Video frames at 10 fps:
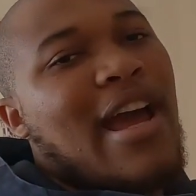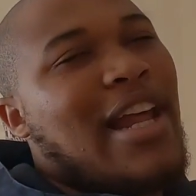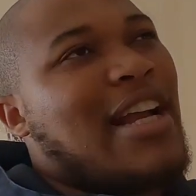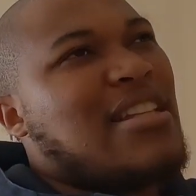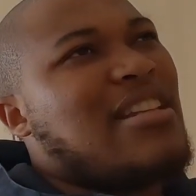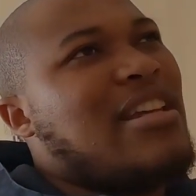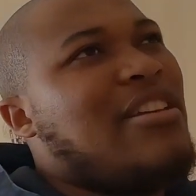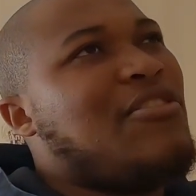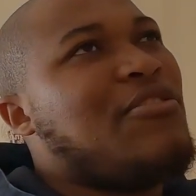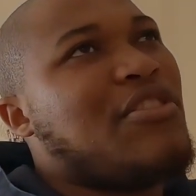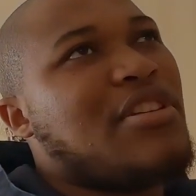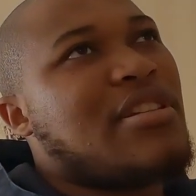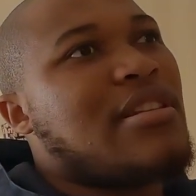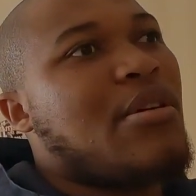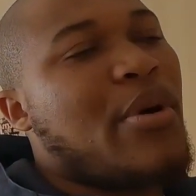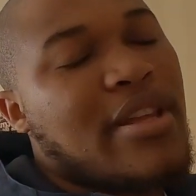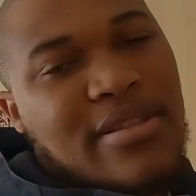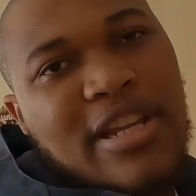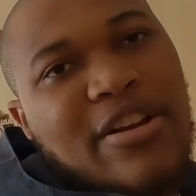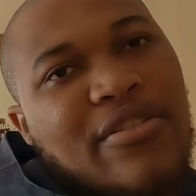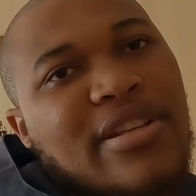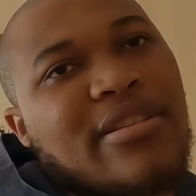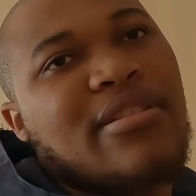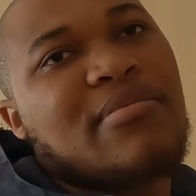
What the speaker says: Like I say, even for the way it's decorated,